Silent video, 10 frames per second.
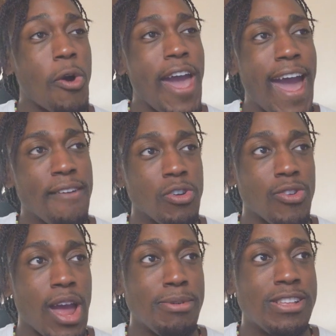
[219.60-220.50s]
I have to
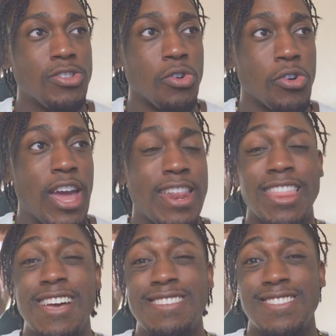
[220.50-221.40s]
grab Itadori,
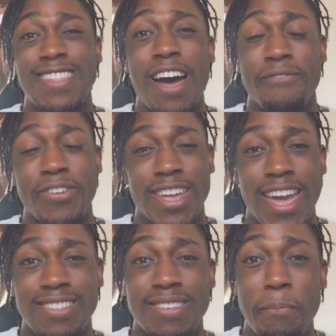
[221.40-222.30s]
and let's not
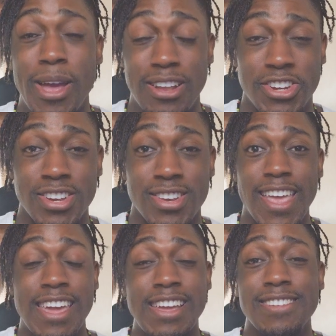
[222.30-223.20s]
forget to mention
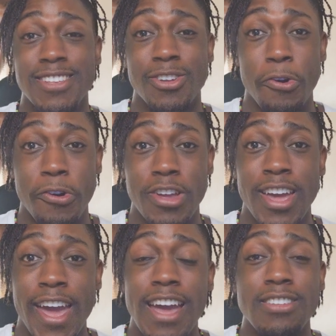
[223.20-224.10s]
that
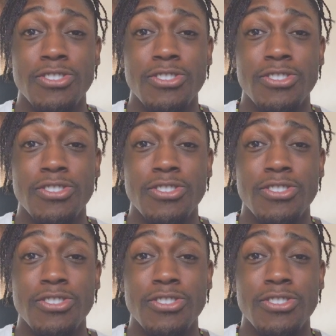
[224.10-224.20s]
Itadori and